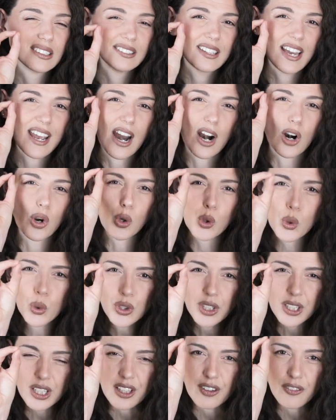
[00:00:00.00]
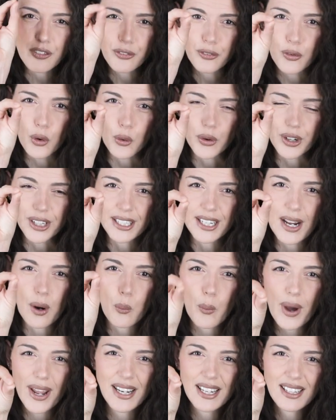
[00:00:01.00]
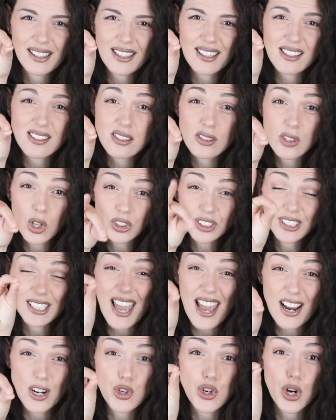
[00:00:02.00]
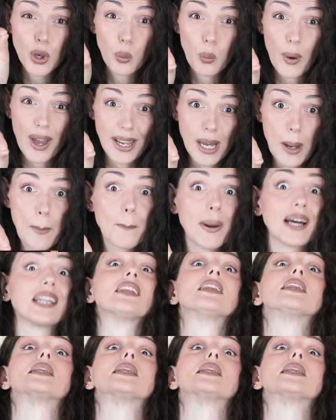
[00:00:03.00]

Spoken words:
they are looking for in a wedding is not the actual wedding, but